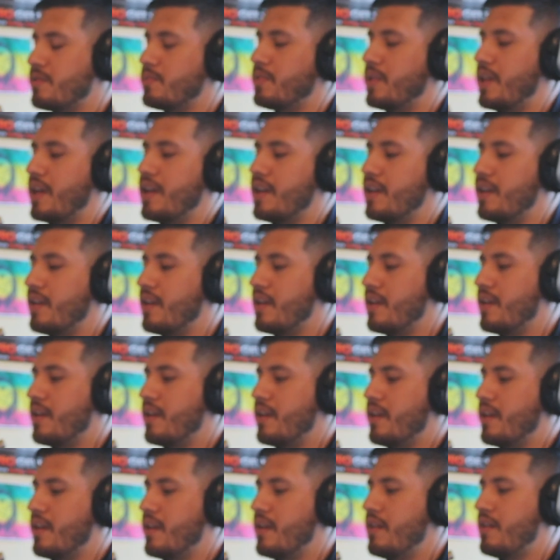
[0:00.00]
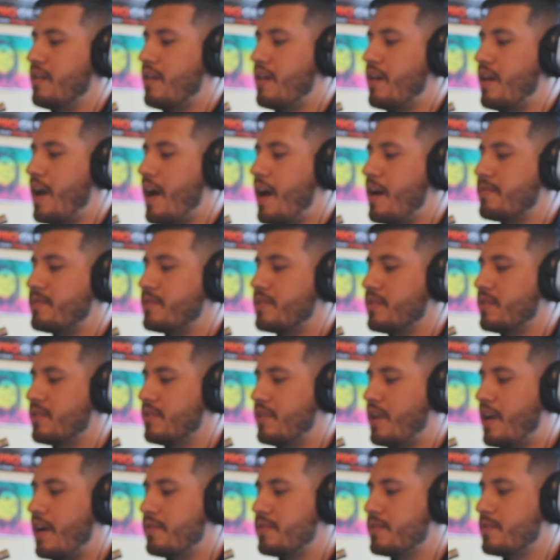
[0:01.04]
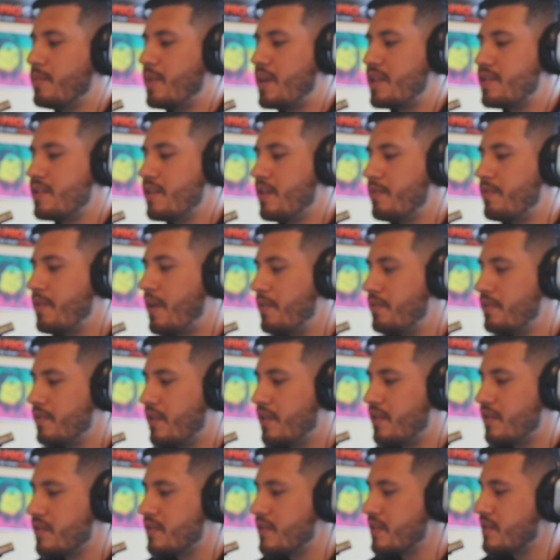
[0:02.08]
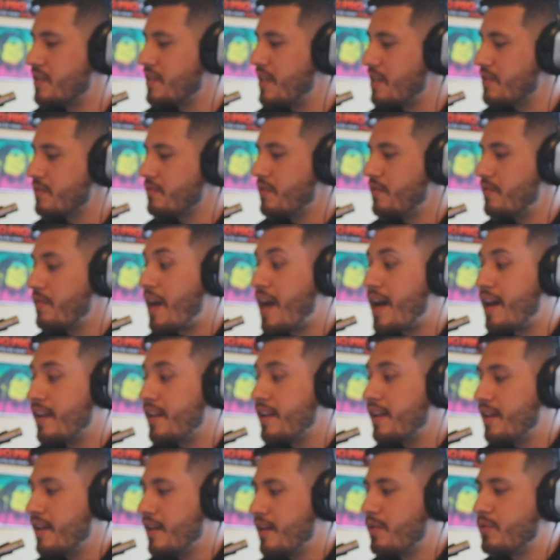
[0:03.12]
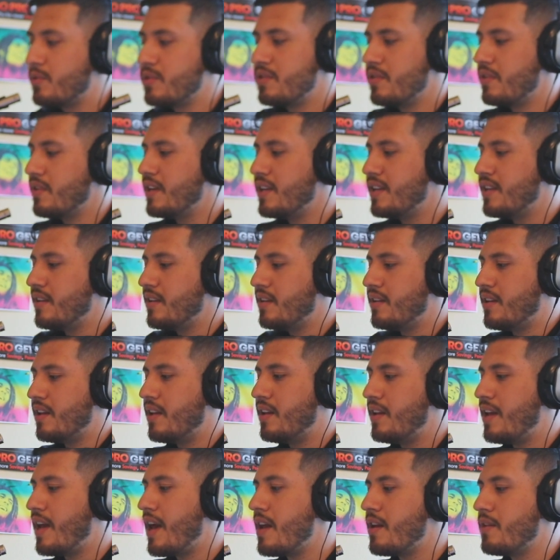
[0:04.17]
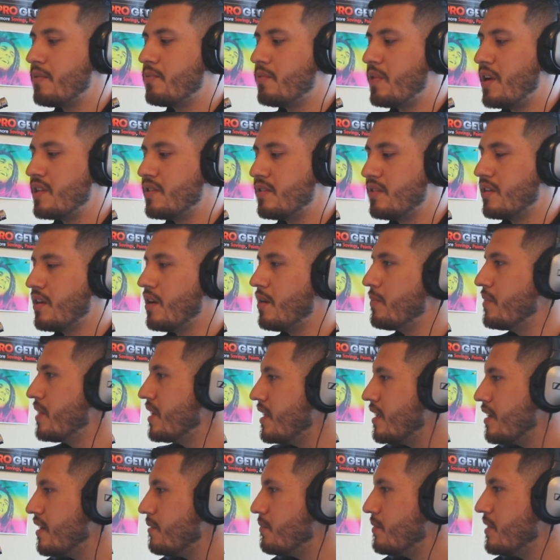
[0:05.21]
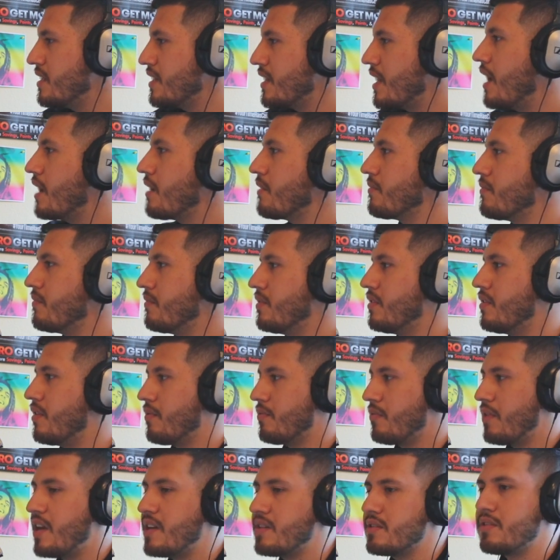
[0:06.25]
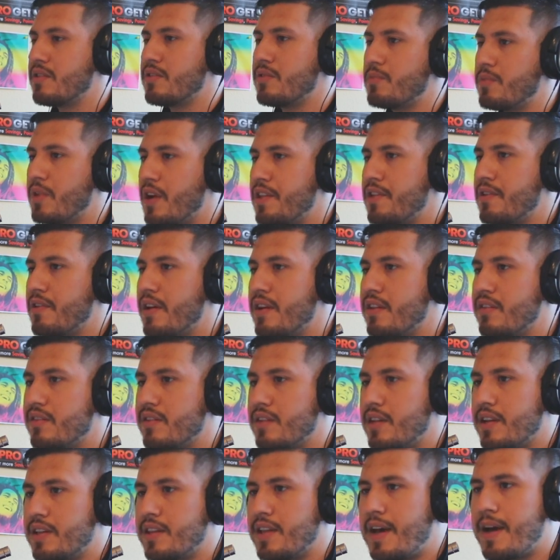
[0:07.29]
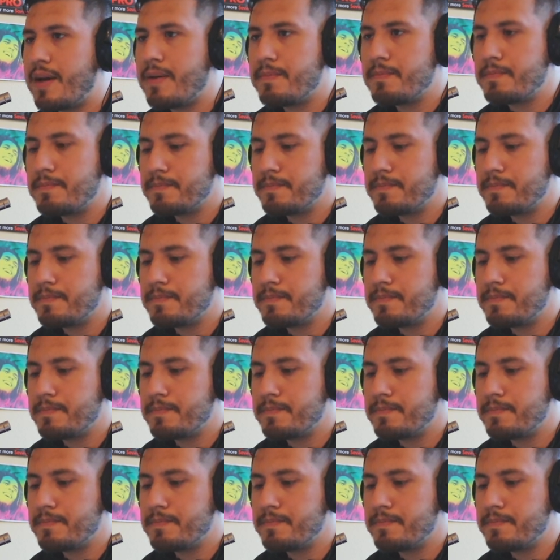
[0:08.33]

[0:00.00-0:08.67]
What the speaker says: playing, after all the success we've had? Was there any added pressure coming in and being like, Ray's little brother or anything like that?